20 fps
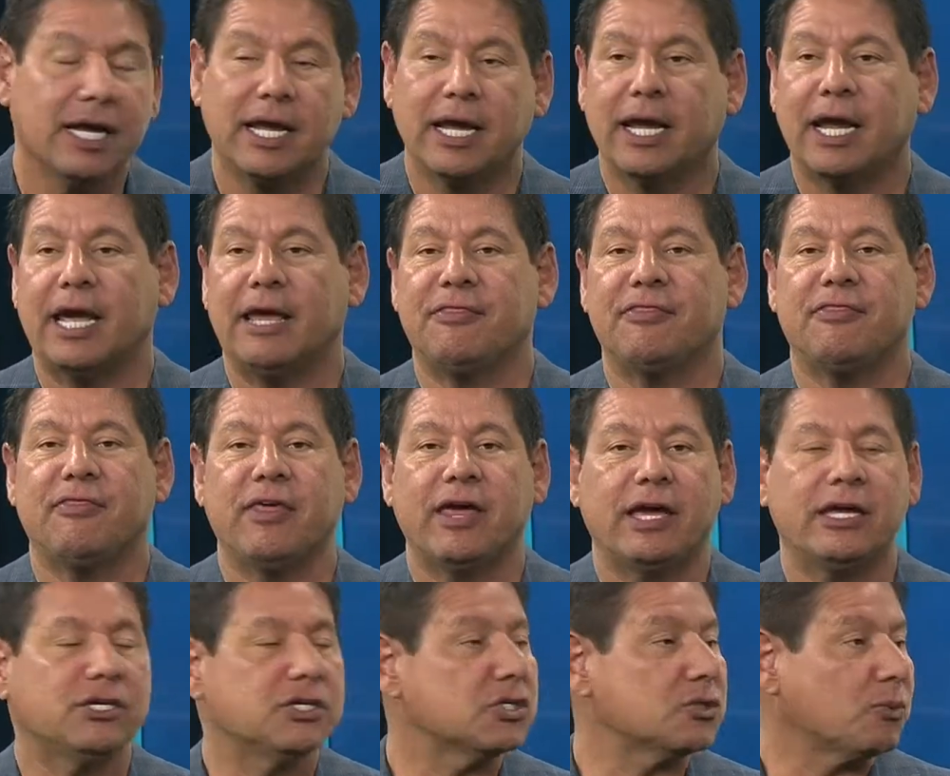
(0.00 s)
and they
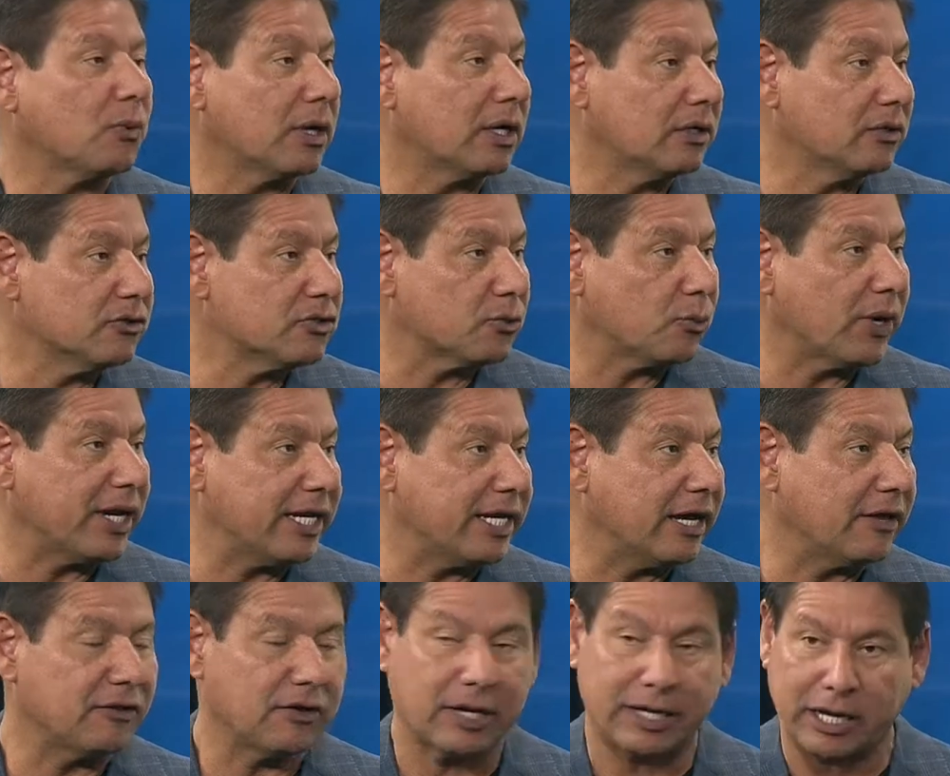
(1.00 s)
just want to lose the weight now.
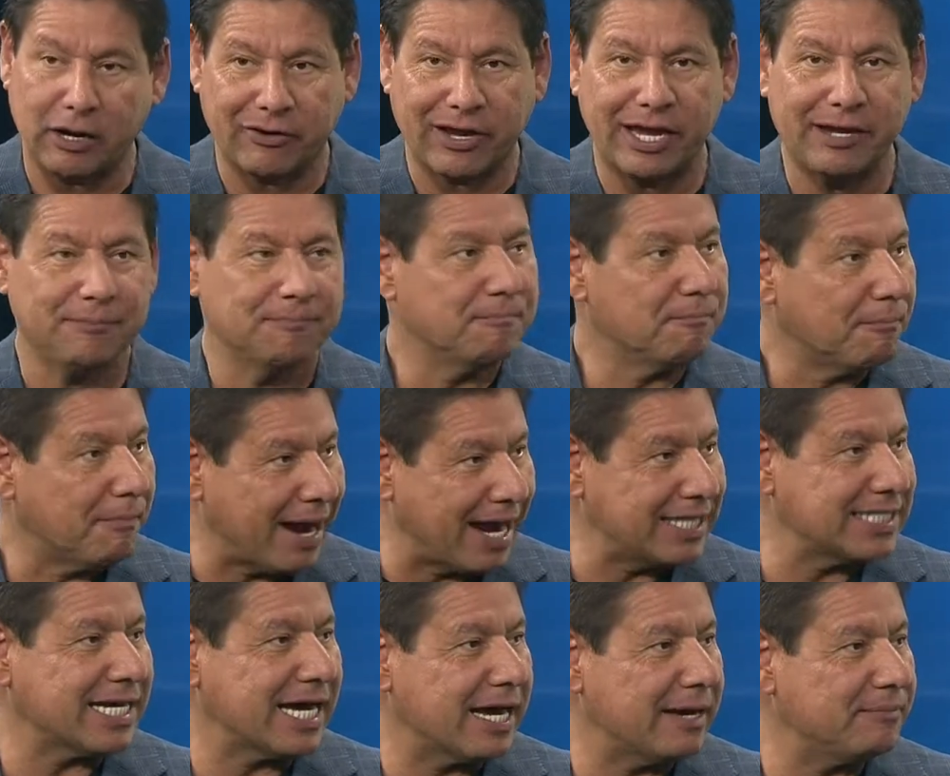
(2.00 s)
They're like, okay, my
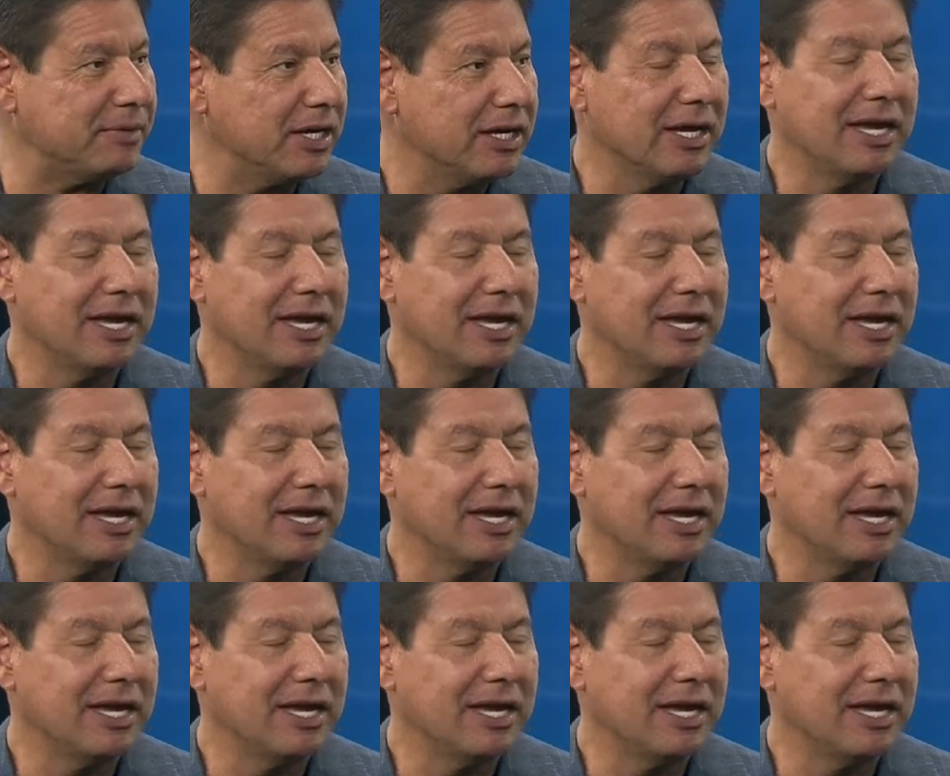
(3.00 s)
time.